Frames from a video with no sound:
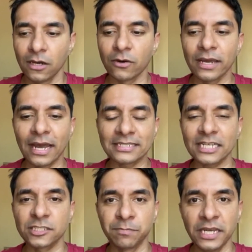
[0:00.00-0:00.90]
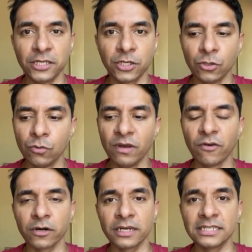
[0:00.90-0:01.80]
Okay, as I speak to you,
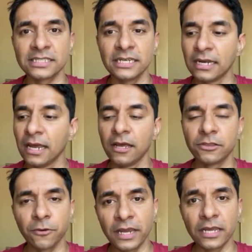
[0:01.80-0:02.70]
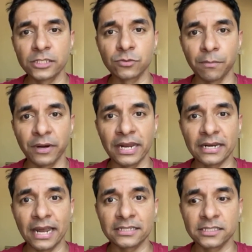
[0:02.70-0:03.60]
we've already seen 3 kids with
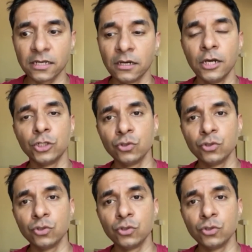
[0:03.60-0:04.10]
brain cancer,